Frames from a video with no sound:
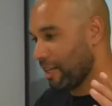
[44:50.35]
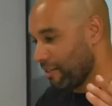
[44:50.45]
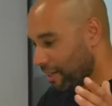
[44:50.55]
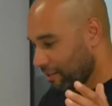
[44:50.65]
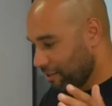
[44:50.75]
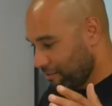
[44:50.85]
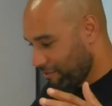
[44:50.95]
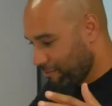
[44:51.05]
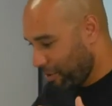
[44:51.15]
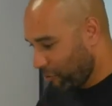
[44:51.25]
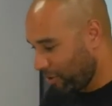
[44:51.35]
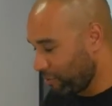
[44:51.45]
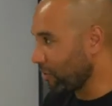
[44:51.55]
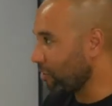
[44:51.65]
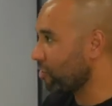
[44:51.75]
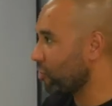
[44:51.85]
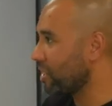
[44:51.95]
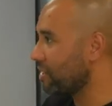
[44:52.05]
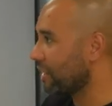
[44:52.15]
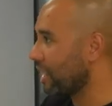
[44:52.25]
that sort of bit where it was all
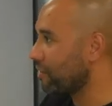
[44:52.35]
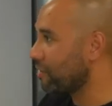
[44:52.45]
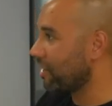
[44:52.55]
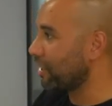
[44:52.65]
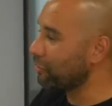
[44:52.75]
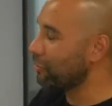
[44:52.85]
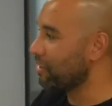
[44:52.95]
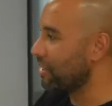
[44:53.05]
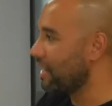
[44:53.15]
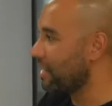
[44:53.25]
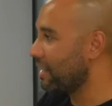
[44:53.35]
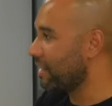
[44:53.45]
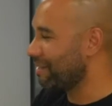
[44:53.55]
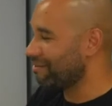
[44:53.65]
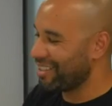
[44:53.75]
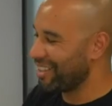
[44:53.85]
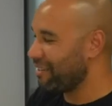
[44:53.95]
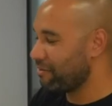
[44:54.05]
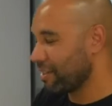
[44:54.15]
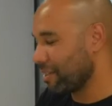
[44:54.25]
squeezed together in that golden heyday, that did it
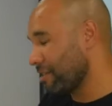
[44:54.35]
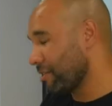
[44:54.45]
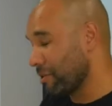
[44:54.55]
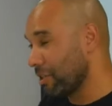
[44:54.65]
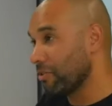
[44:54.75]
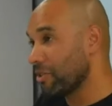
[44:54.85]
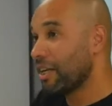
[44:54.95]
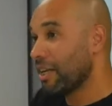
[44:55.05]
ever exist, who knows,